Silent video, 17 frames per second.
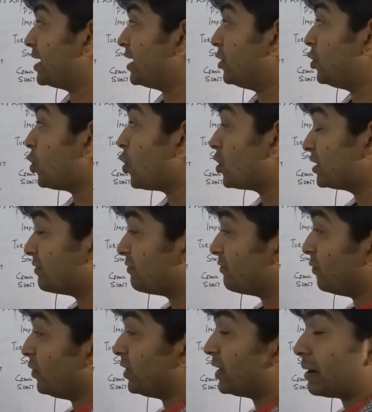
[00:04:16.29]
and not the
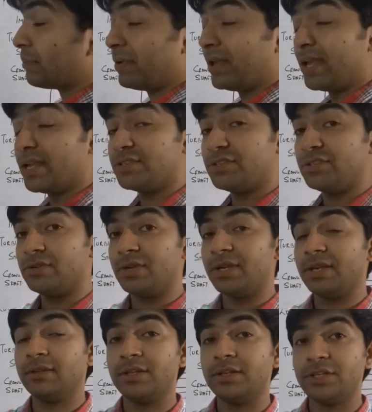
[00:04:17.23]
fluid coupling is
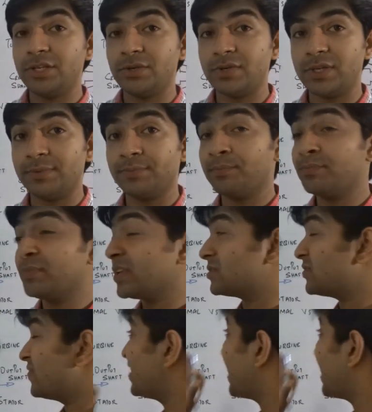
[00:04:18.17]
doing the duty. So